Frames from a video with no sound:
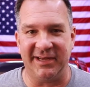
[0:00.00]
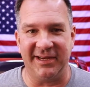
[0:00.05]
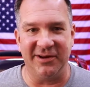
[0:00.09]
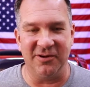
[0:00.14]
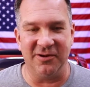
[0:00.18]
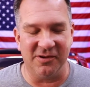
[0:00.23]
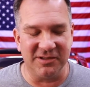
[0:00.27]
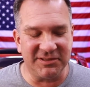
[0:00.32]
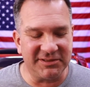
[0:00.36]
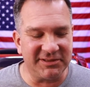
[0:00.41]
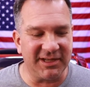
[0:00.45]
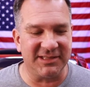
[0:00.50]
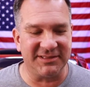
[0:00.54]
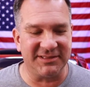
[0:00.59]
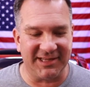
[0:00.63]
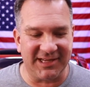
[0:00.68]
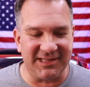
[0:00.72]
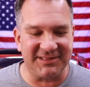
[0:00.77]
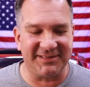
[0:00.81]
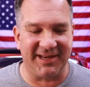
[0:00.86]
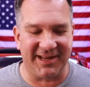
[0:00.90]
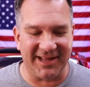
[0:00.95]
You know, it's it's
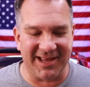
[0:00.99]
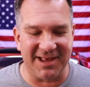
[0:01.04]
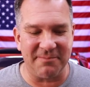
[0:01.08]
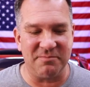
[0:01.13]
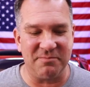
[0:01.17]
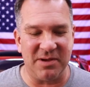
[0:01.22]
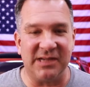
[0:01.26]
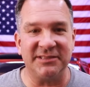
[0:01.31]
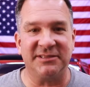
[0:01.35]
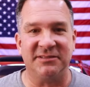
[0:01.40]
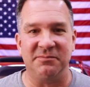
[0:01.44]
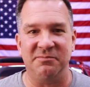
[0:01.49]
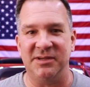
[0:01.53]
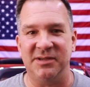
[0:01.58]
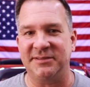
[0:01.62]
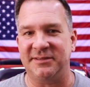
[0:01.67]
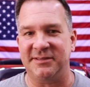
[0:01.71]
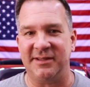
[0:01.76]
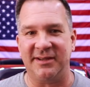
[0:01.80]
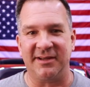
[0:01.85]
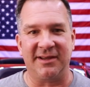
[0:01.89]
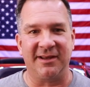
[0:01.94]
easy to get
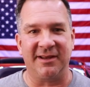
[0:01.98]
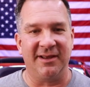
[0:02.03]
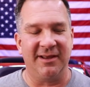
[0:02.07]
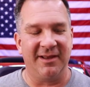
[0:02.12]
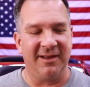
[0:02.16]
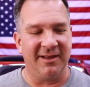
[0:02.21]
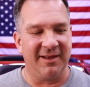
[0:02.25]
pessimistic,